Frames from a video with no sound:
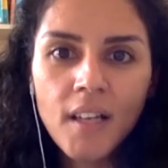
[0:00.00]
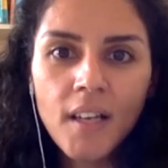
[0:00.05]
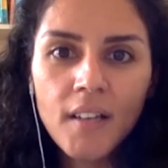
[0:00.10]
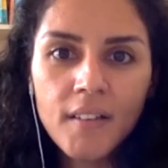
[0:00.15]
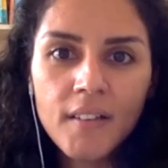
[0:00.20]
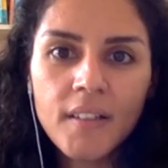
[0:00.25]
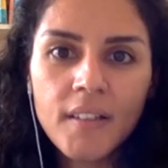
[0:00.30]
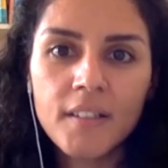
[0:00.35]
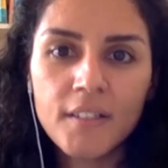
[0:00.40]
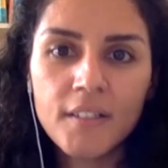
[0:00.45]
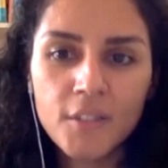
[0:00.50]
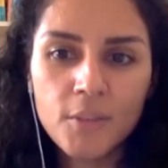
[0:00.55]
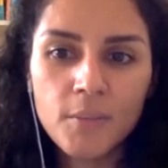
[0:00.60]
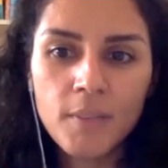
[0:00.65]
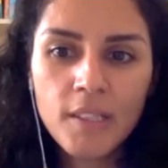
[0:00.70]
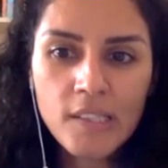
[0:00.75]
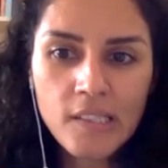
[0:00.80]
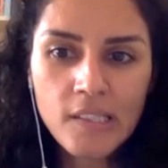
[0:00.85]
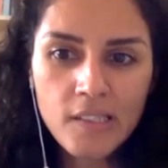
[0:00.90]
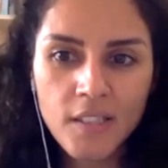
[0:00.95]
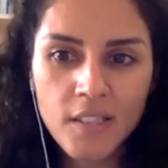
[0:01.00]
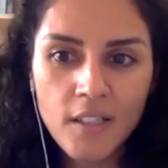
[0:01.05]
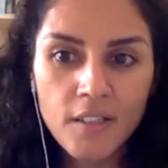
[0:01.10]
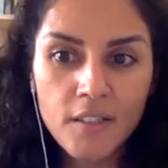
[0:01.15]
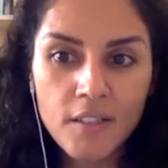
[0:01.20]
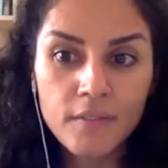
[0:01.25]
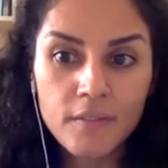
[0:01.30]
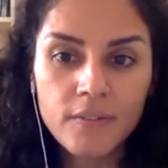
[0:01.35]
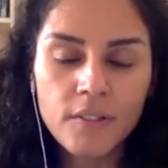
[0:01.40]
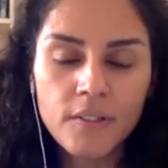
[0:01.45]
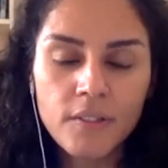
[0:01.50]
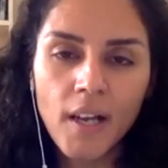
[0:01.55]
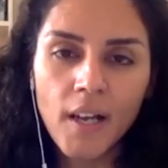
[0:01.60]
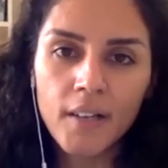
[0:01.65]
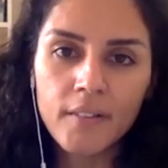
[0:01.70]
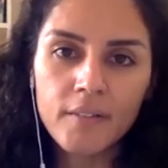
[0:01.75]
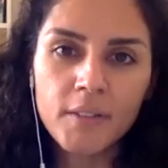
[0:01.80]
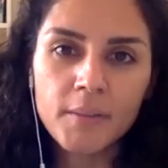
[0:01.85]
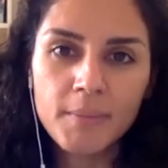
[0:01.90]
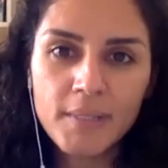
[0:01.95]
the incubation center for
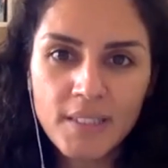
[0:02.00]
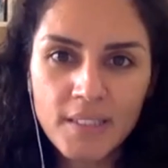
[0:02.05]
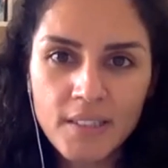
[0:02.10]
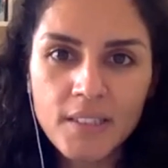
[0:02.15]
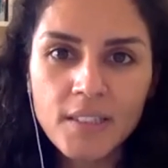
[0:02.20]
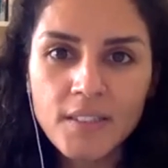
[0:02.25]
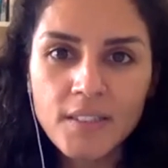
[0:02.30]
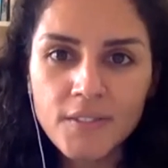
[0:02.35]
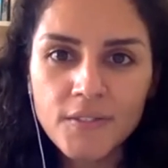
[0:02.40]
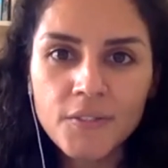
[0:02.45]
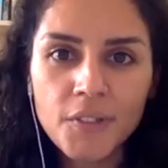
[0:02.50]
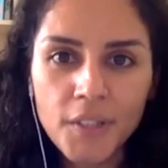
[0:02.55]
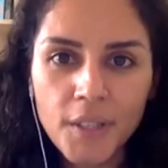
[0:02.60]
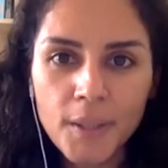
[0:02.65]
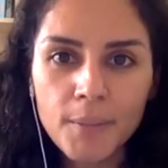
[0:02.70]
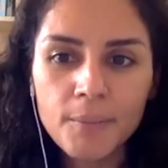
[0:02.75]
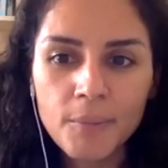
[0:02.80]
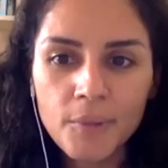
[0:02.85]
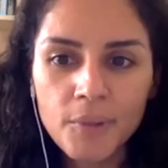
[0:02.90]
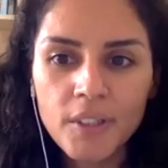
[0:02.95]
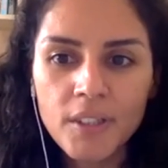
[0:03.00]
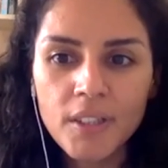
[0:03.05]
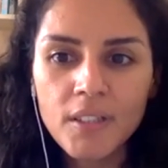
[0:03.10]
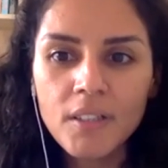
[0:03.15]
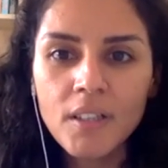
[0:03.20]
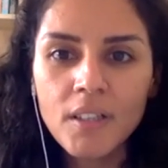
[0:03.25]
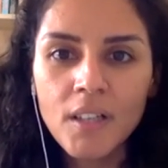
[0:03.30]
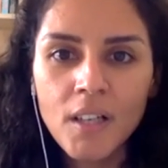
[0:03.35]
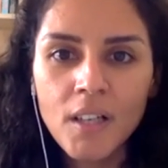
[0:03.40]
agribusiness for Cambodia